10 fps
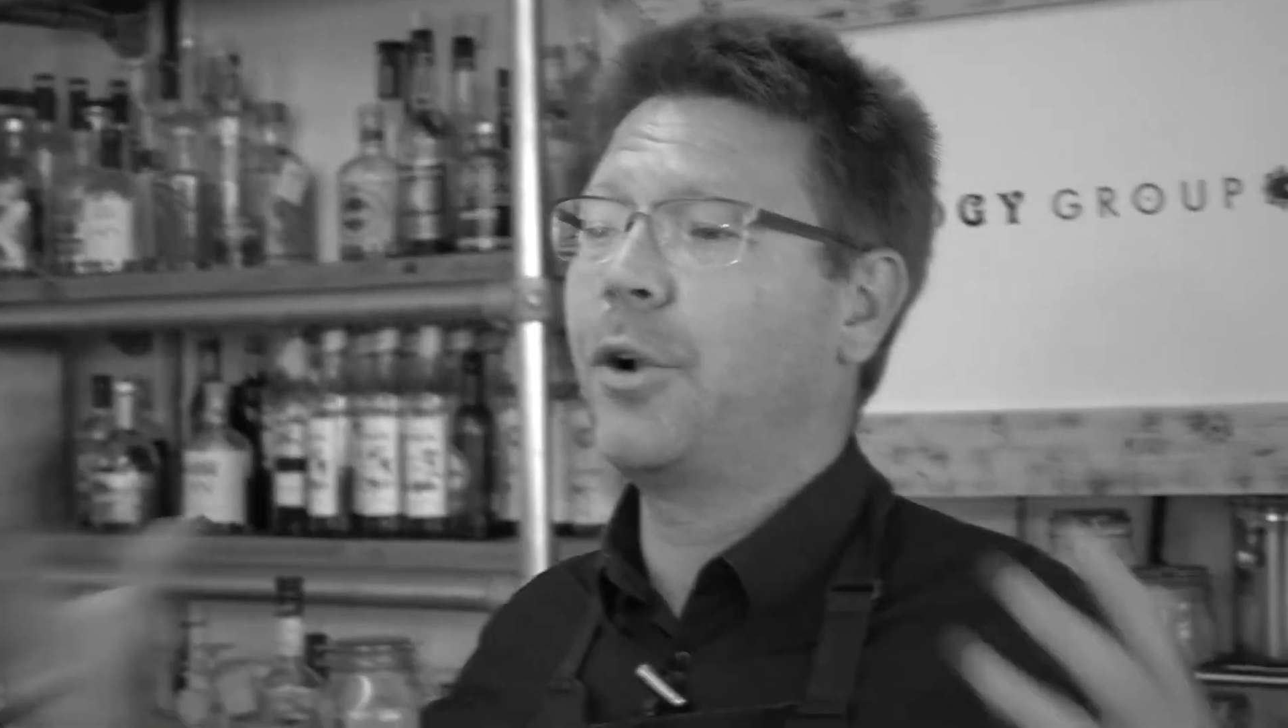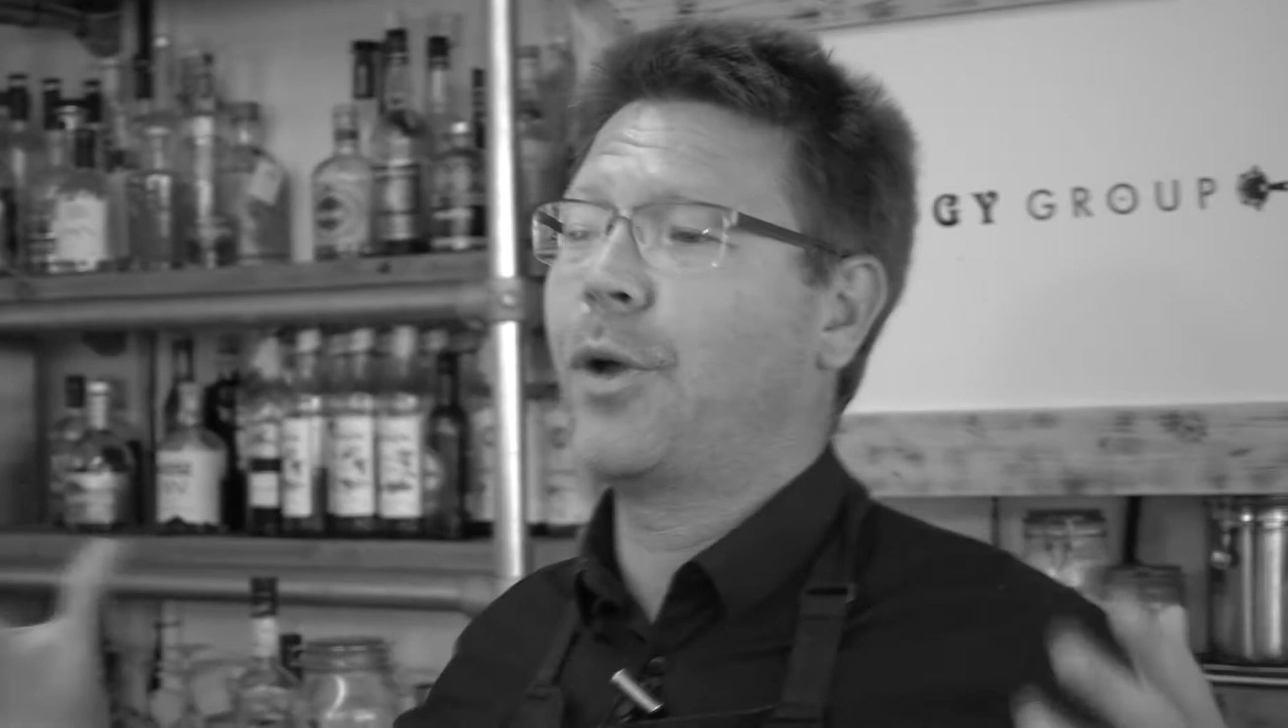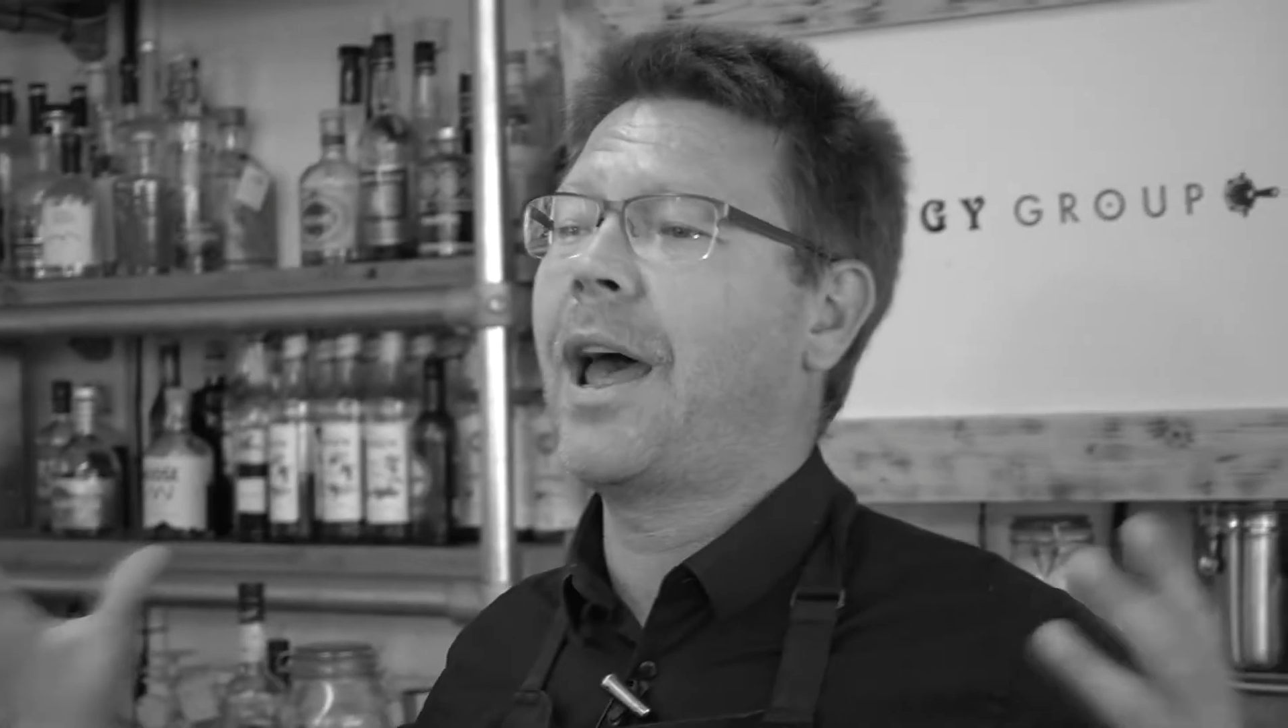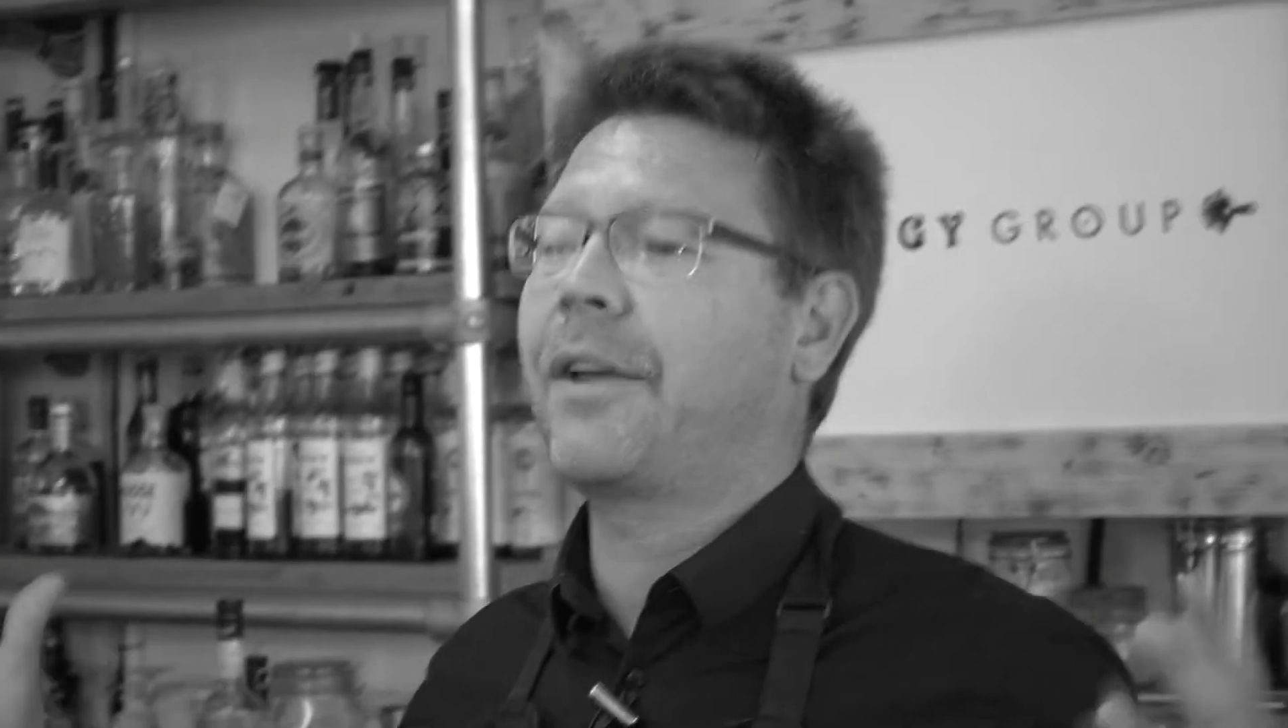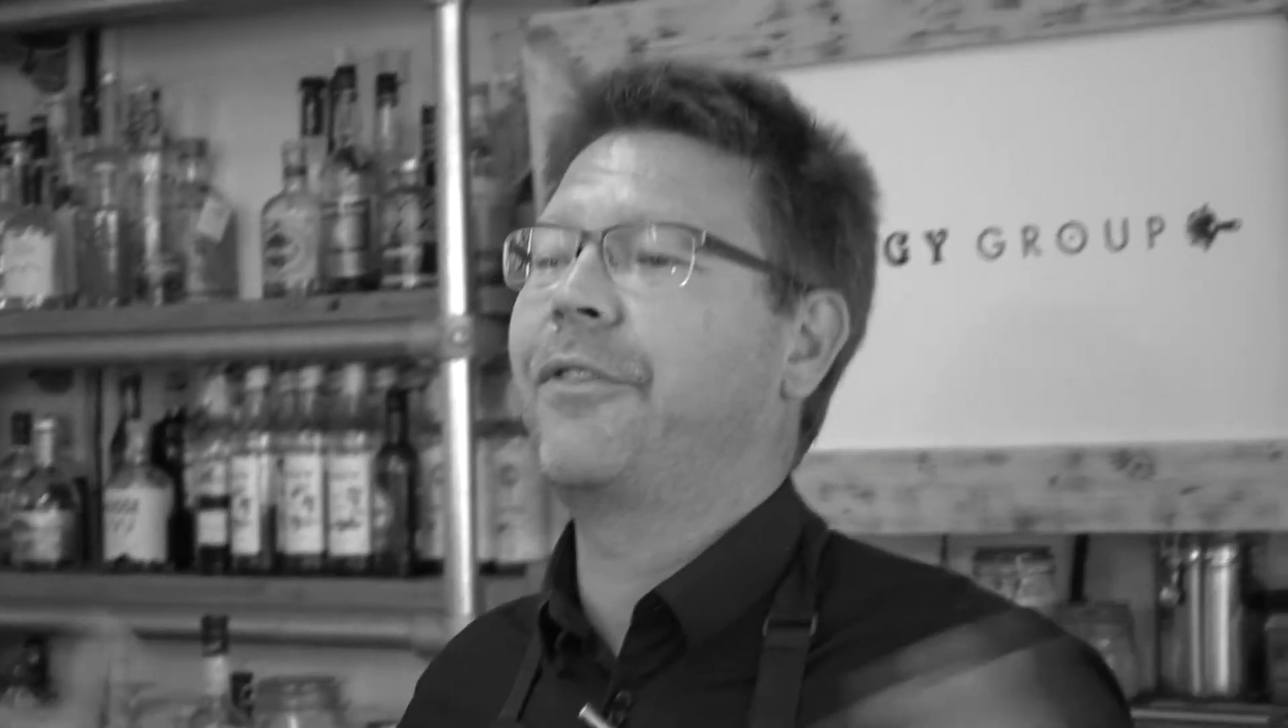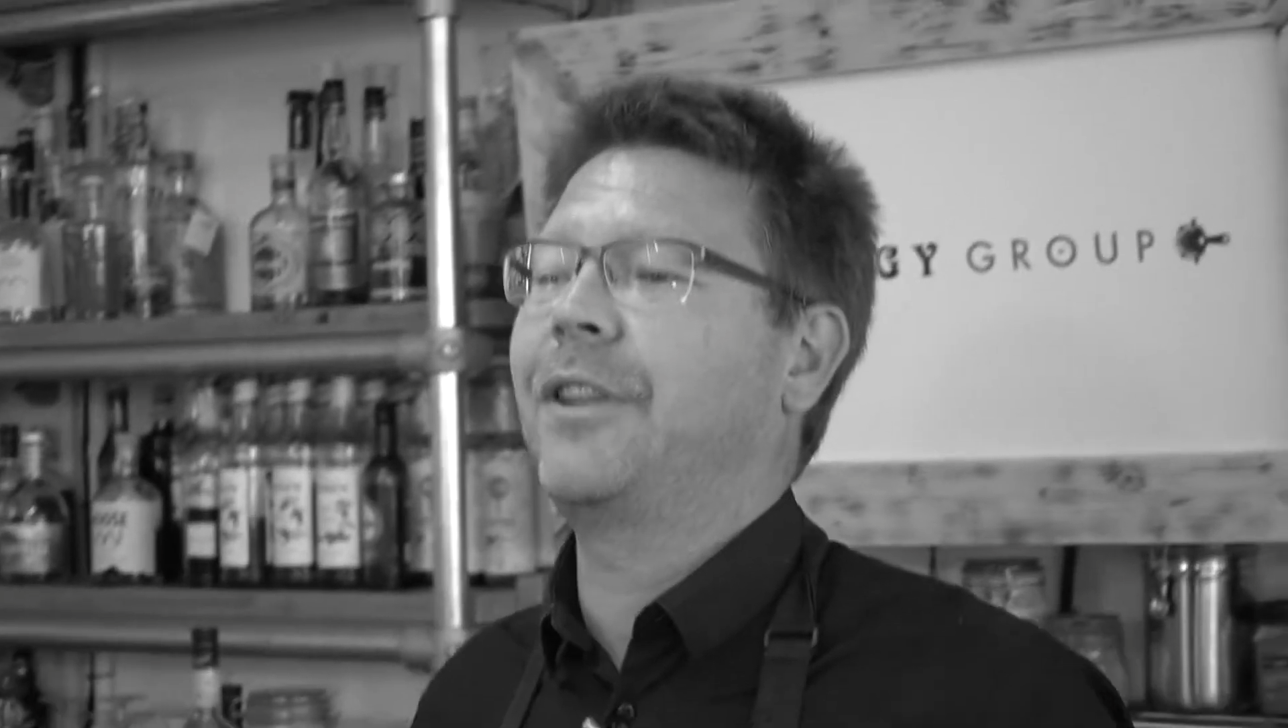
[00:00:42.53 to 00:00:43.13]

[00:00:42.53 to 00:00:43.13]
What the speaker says: little hack for